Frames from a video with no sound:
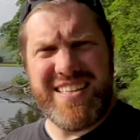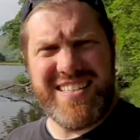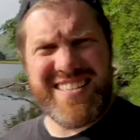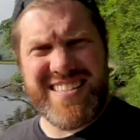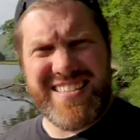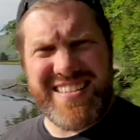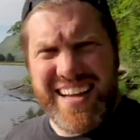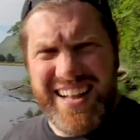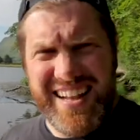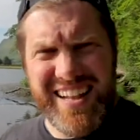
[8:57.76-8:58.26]
It's
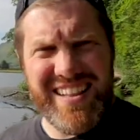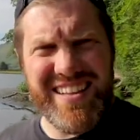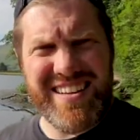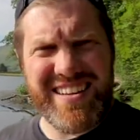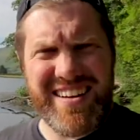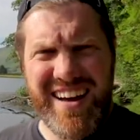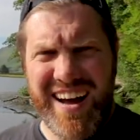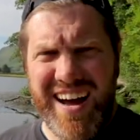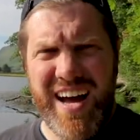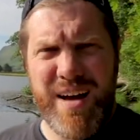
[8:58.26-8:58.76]
still,
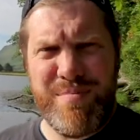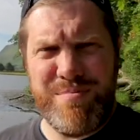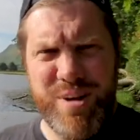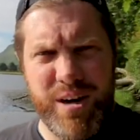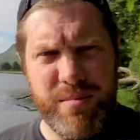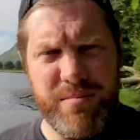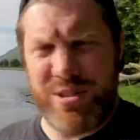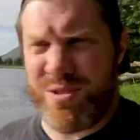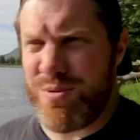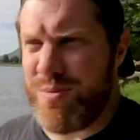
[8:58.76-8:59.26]
calm,
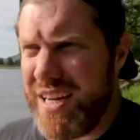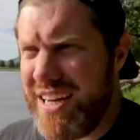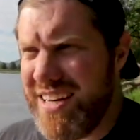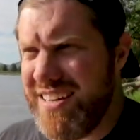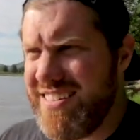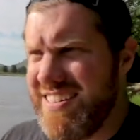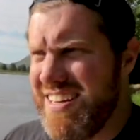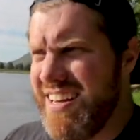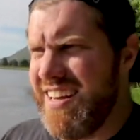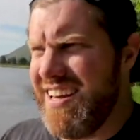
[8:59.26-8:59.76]
not much
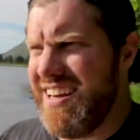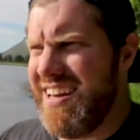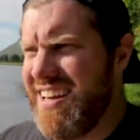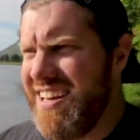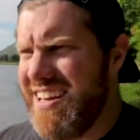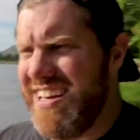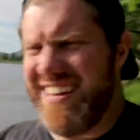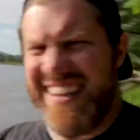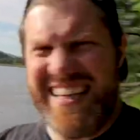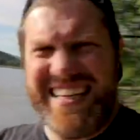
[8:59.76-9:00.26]
wind.
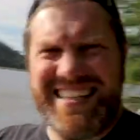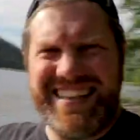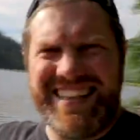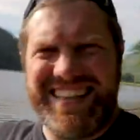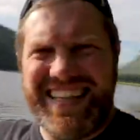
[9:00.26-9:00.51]
And these